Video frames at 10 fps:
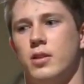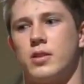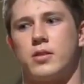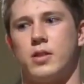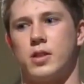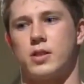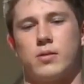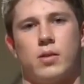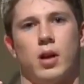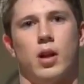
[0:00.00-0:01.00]
It's
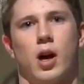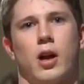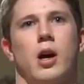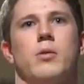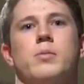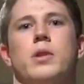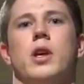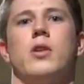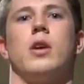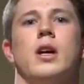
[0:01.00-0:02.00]
just a lot of comments, but
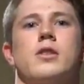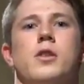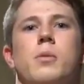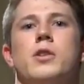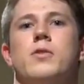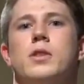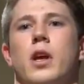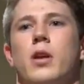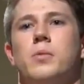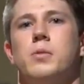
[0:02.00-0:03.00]
thank you guys so much for
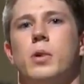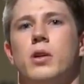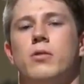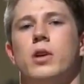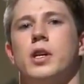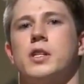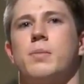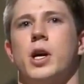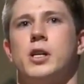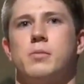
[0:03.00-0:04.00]
sending them to me. It really
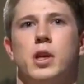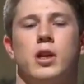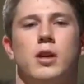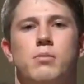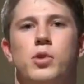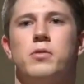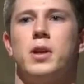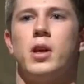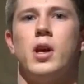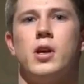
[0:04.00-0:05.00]
inspires me to keep
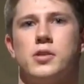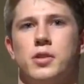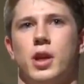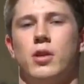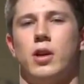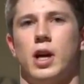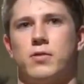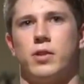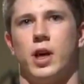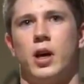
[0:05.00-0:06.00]
moving. Thank you
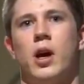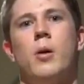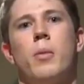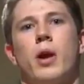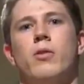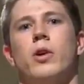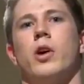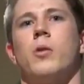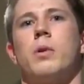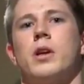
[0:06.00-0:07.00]
guys for that. But I
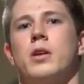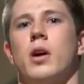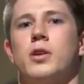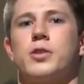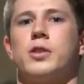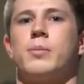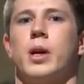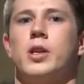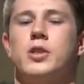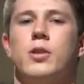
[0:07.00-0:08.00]
really hope it also
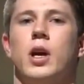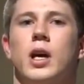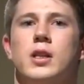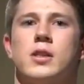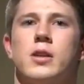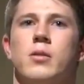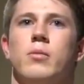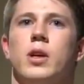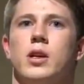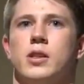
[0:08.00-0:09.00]
inspires you guys
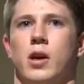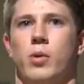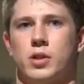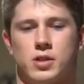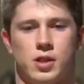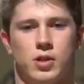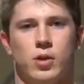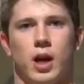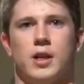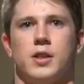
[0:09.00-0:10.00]
because I want to see
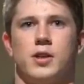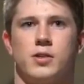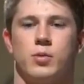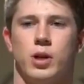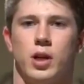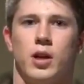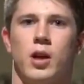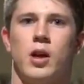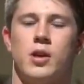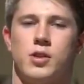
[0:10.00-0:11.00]
you guys also
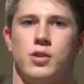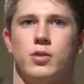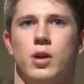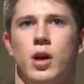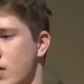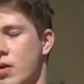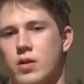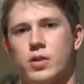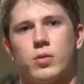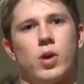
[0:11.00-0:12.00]
winning too.
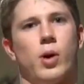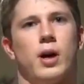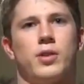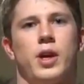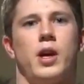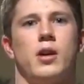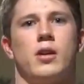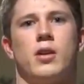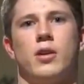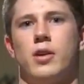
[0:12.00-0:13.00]
So go out
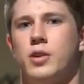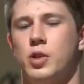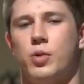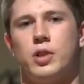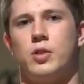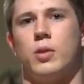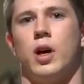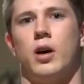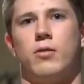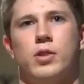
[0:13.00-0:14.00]
there, do what you
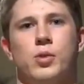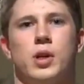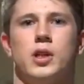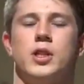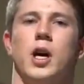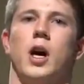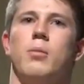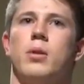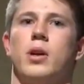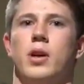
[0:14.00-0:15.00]
love, do a good
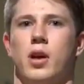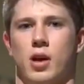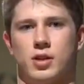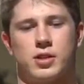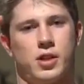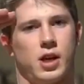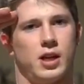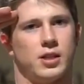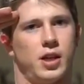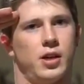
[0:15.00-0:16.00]
job. I'll see you
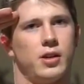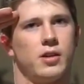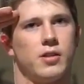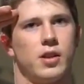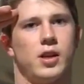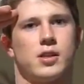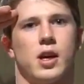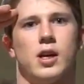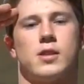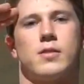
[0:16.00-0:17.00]
guys later. Thanks,
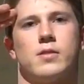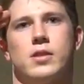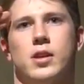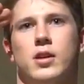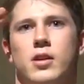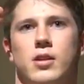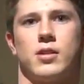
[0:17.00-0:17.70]
guys. See ya.